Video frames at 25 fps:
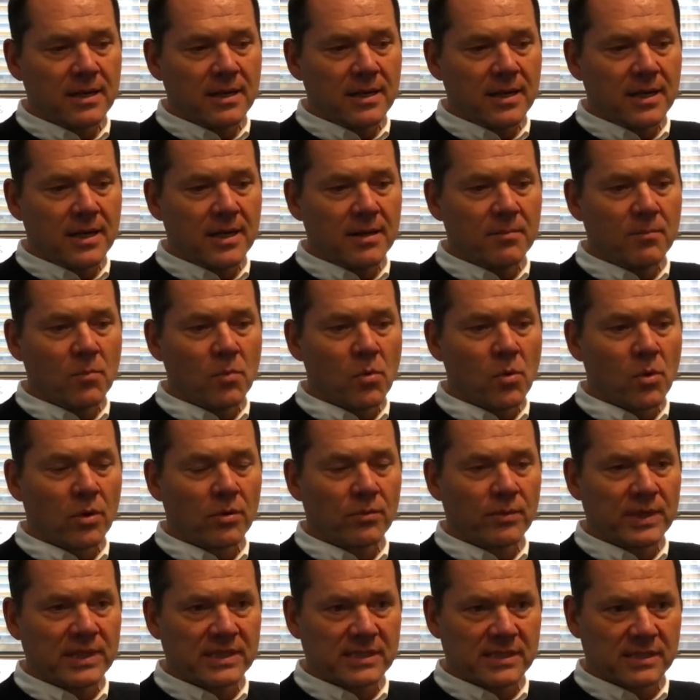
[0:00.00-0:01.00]

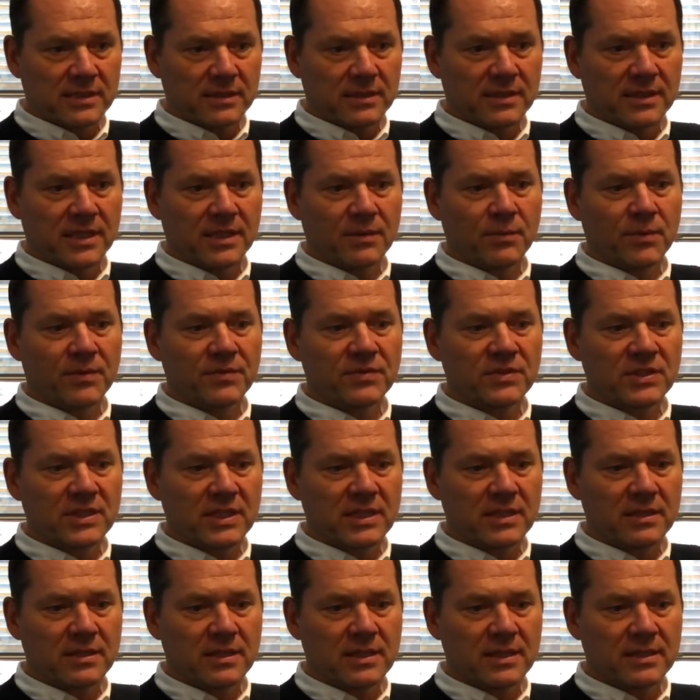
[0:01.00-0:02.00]
More recently, we've
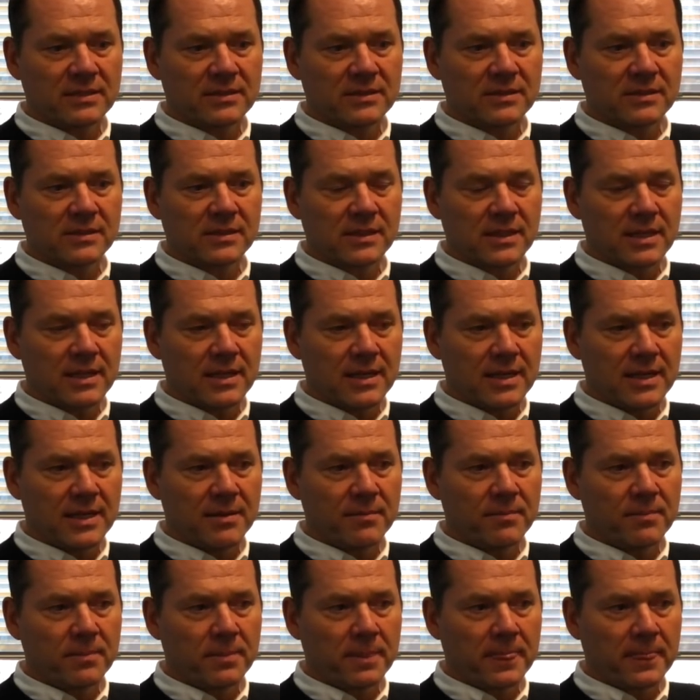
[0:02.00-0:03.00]
seen this.
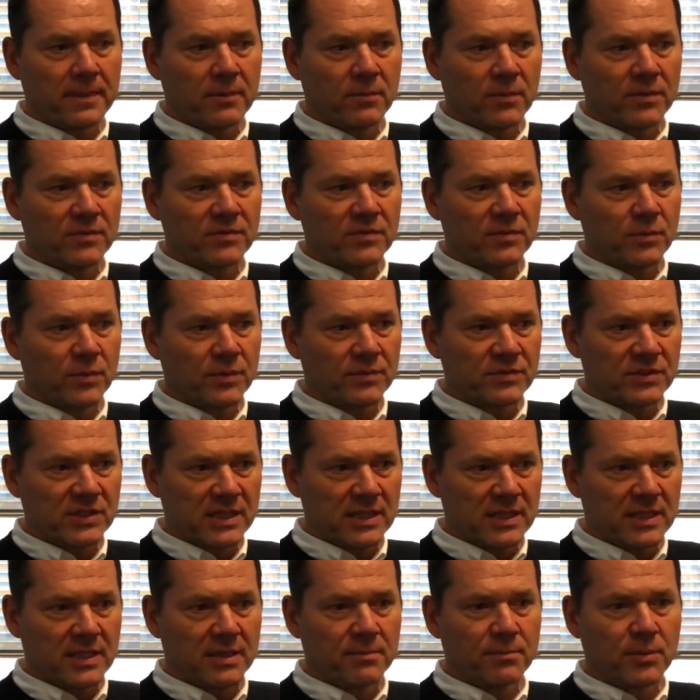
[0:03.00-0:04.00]
We've
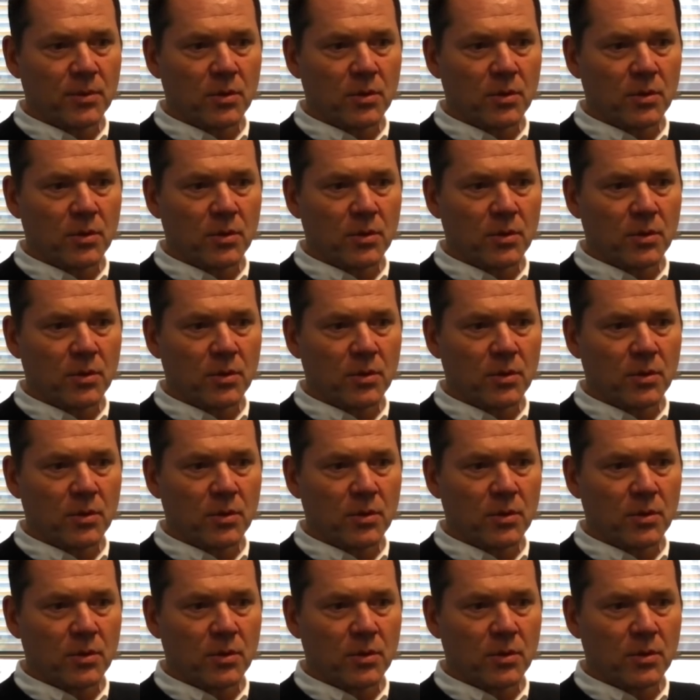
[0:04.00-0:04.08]
seen it in